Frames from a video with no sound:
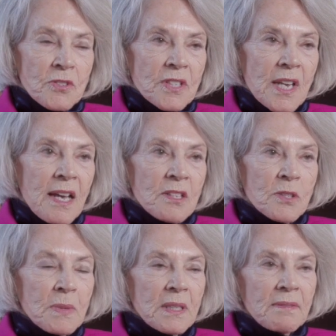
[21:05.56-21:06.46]
styles,
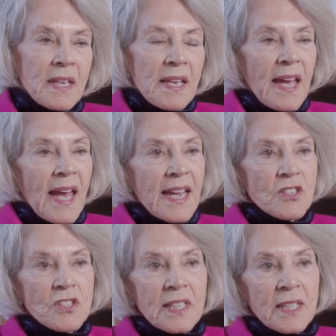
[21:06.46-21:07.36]
but
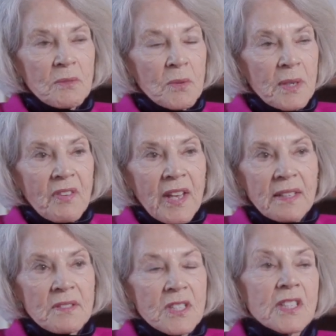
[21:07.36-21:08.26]
actually we've
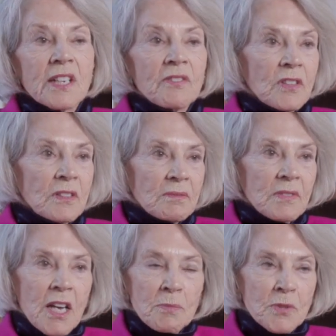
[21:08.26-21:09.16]
had several
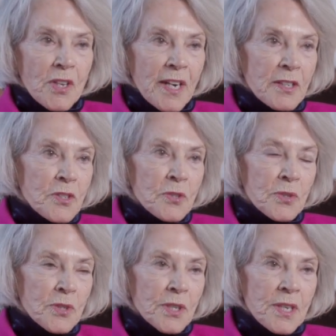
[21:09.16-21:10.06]
homes on our
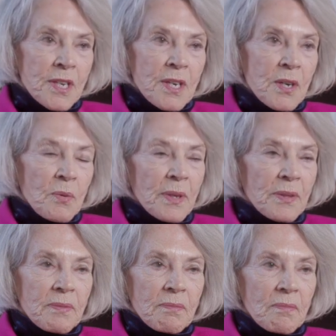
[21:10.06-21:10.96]
tour
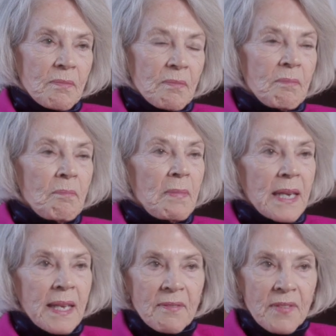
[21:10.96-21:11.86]
with
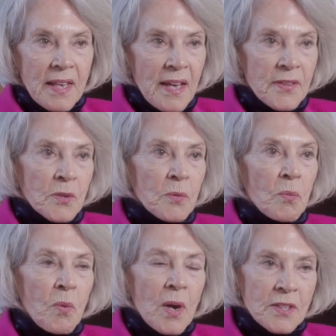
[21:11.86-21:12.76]
many of the other
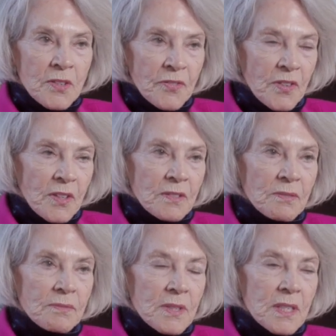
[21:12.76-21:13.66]
wonderful
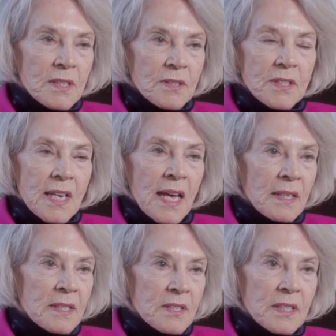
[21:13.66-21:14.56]

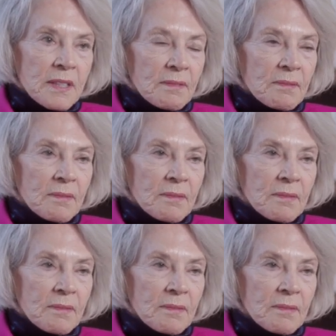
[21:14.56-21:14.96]
stylistic